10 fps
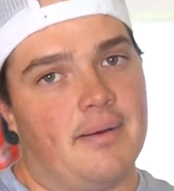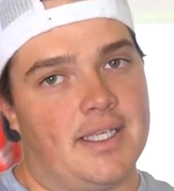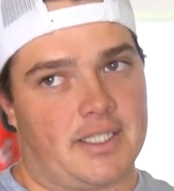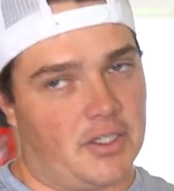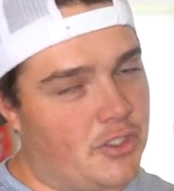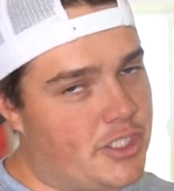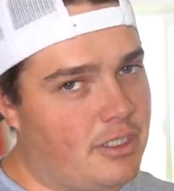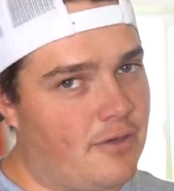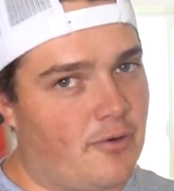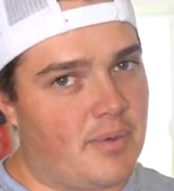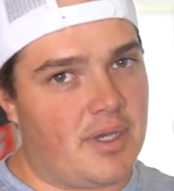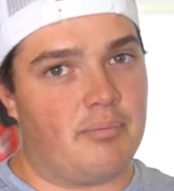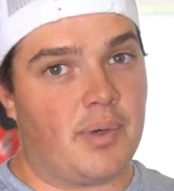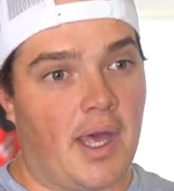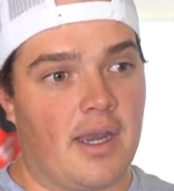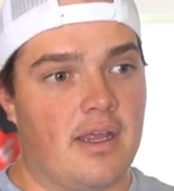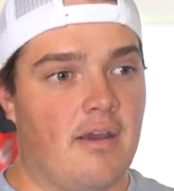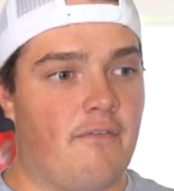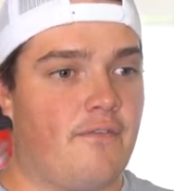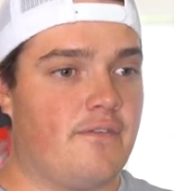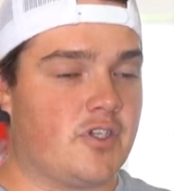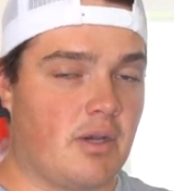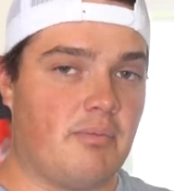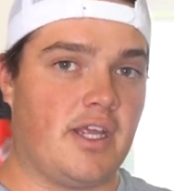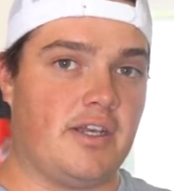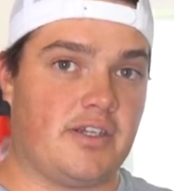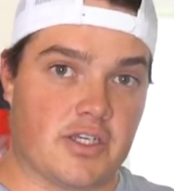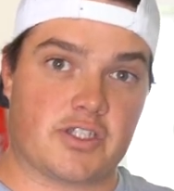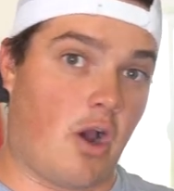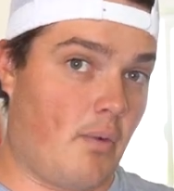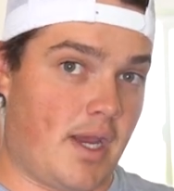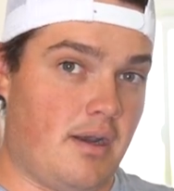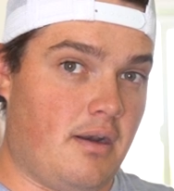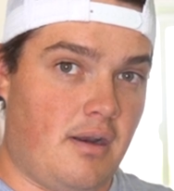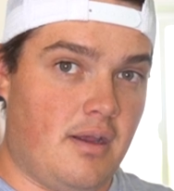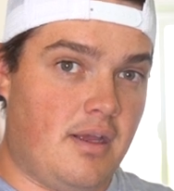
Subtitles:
It's a little chilly for me, but if somebody does go in